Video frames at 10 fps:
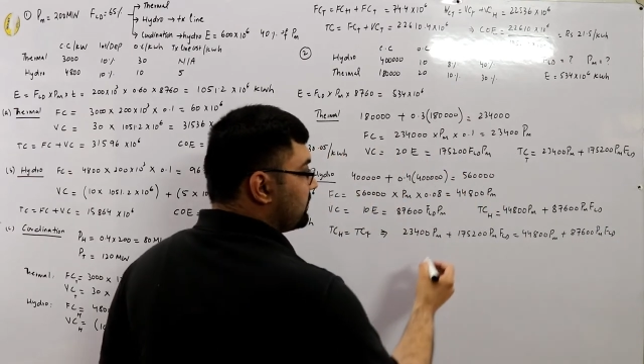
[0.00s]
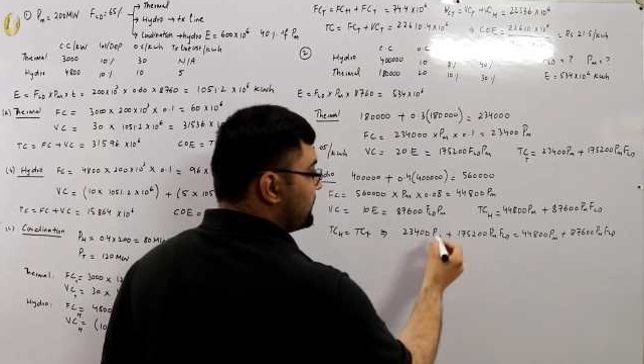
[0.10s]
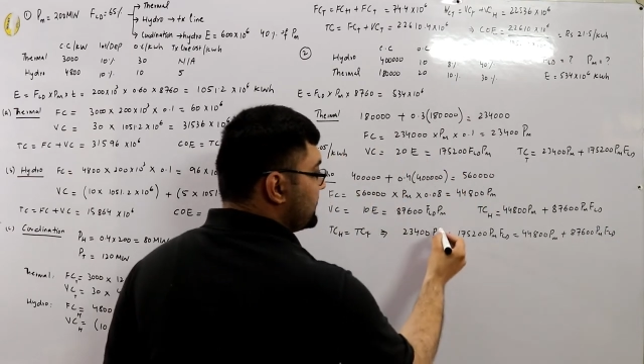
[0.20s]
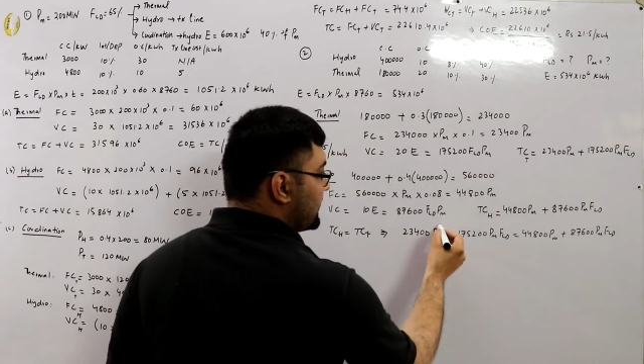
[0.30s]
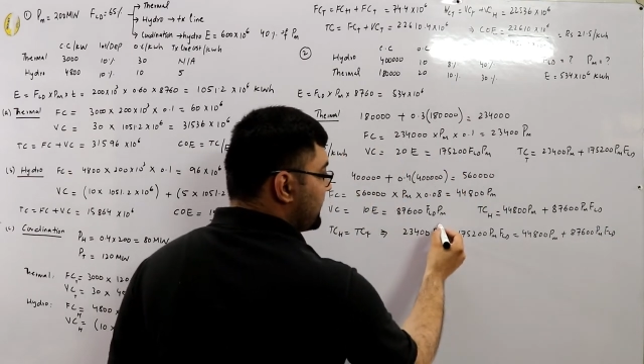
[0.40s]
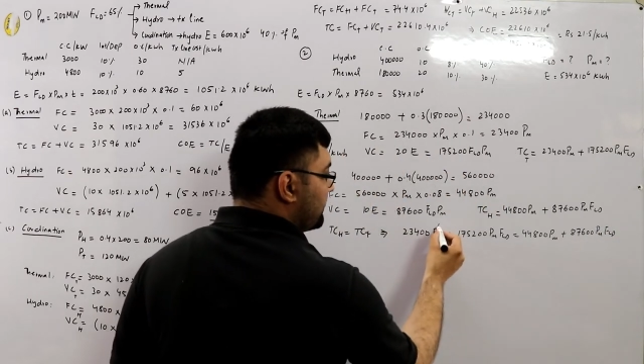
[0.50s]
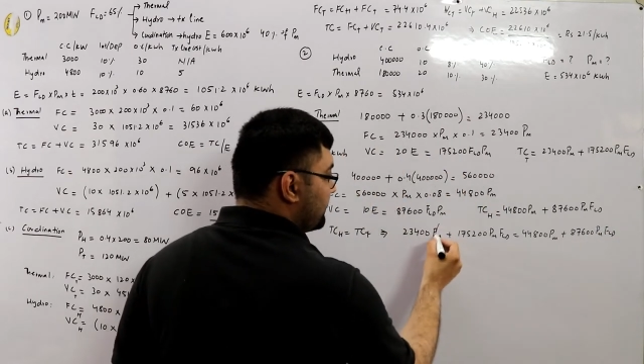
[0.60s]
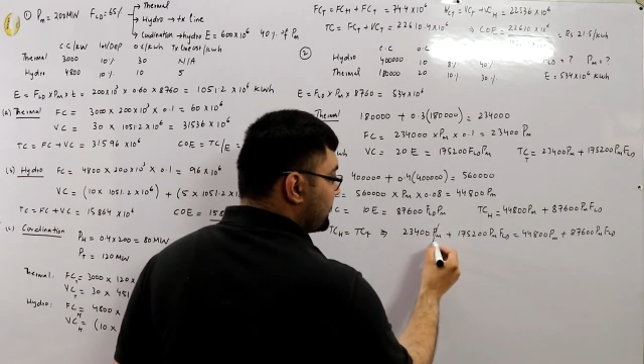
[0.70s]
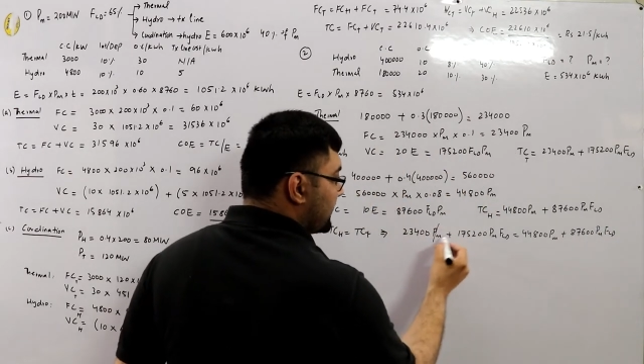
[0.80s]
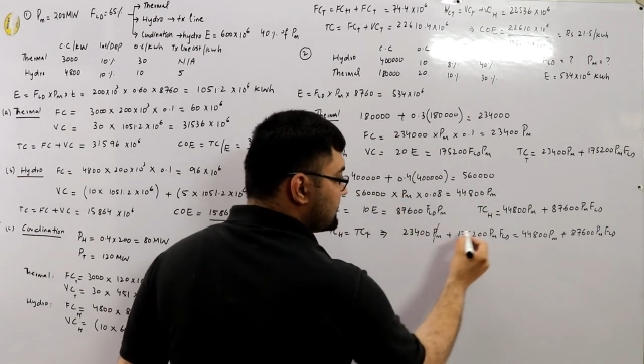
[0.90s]

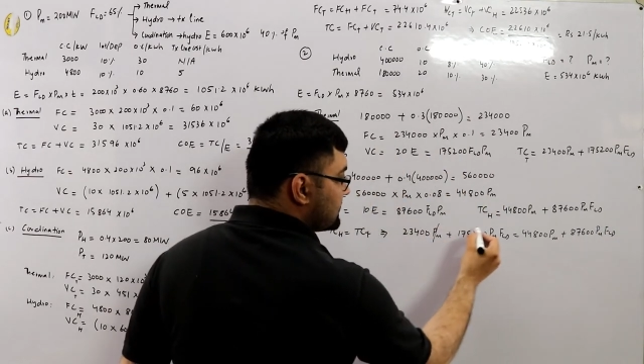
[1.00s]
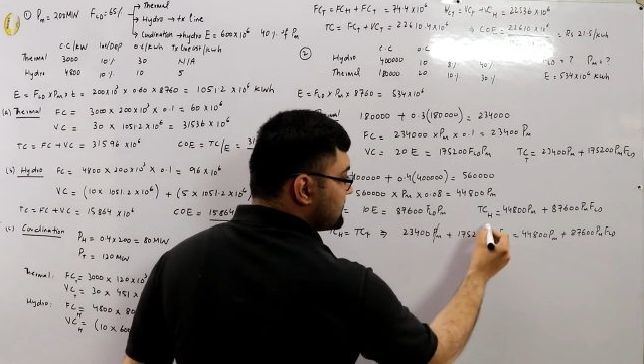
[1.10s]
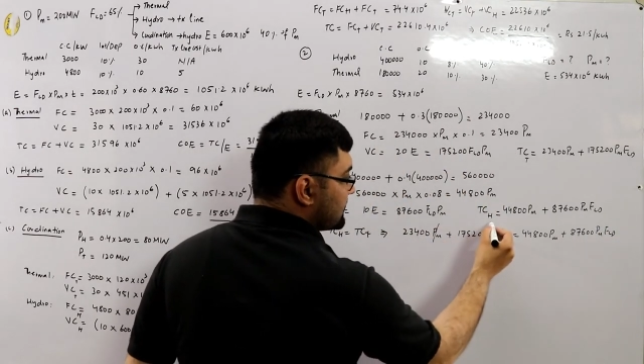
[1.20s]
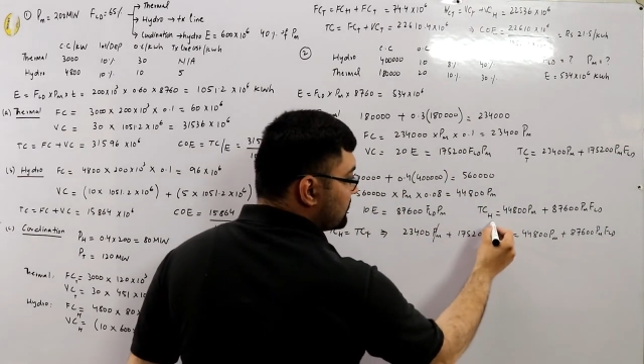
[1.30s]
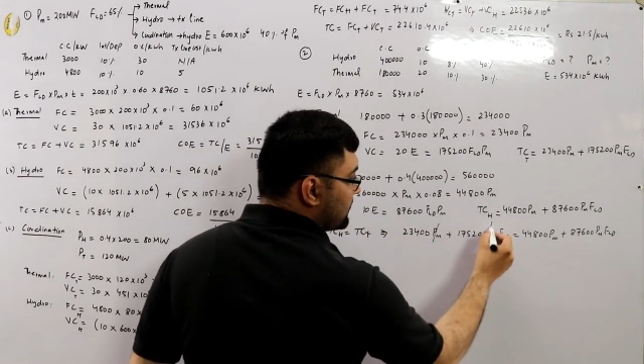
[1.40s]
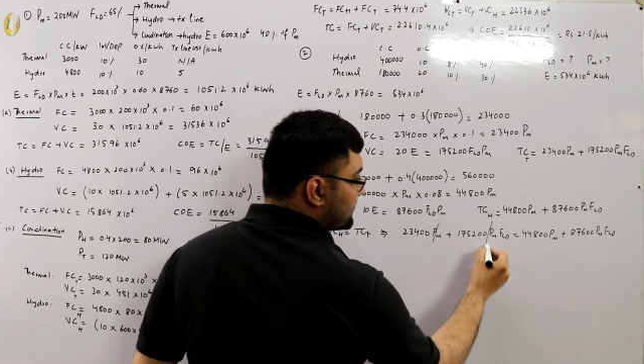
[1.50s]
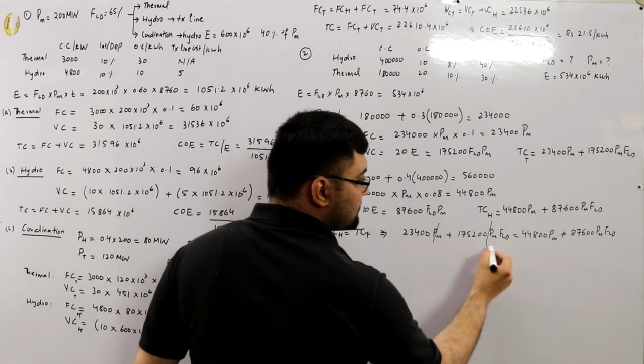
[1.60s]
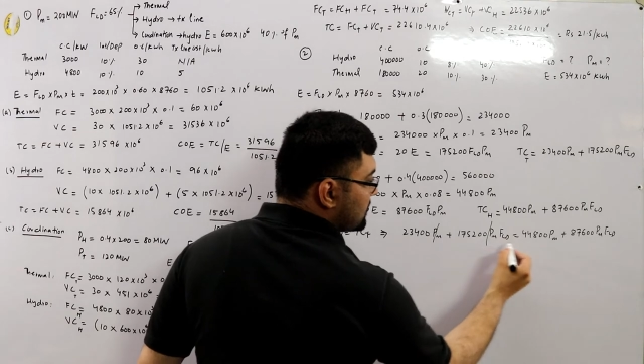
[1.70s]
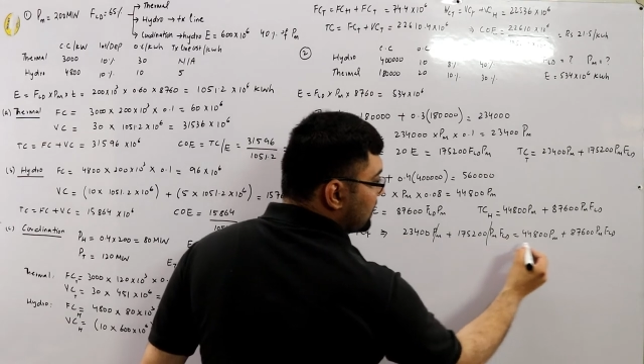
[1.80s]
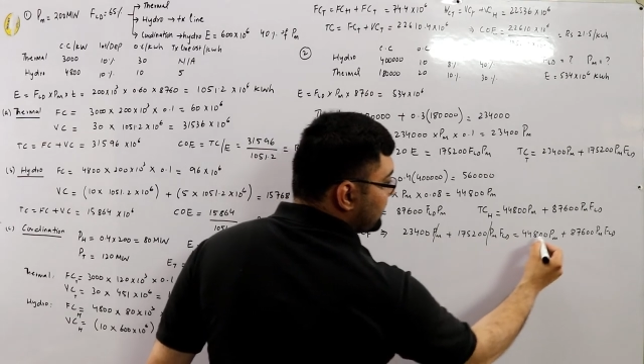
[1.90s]
PM cancels out,
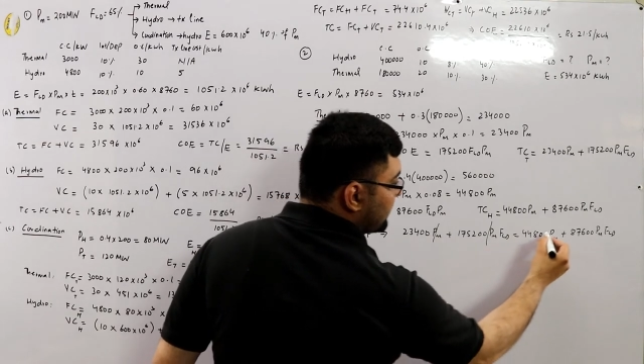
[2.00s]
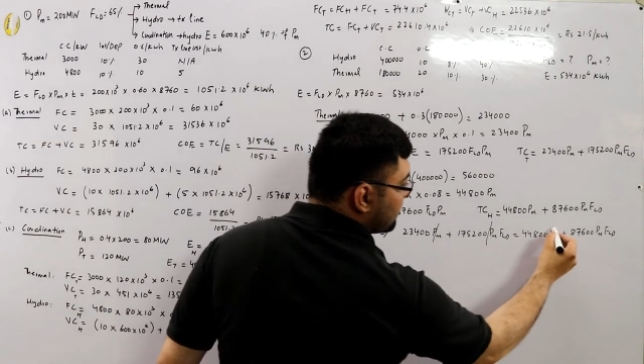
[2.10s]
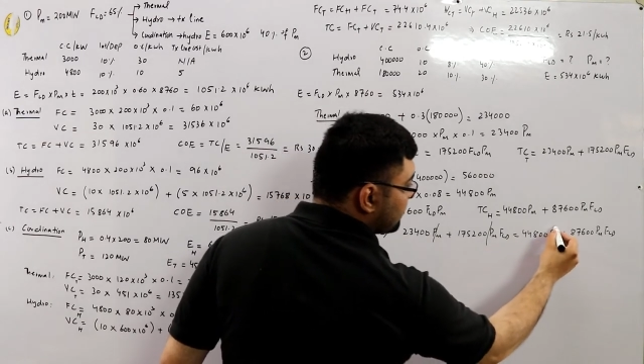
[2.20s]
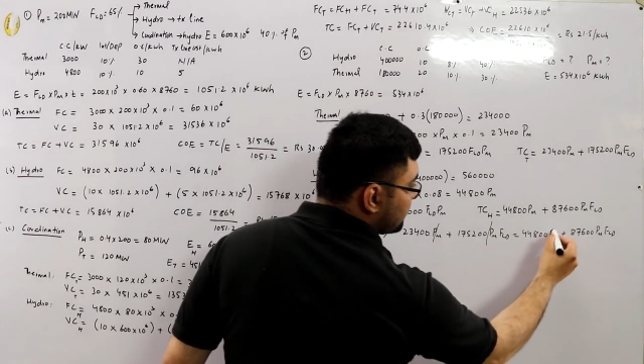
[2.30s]
it's common.